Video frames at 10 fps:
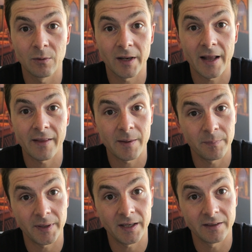don't let that
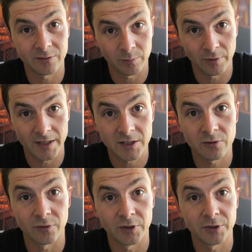be a surprise
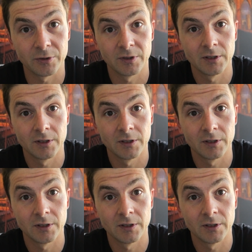for you.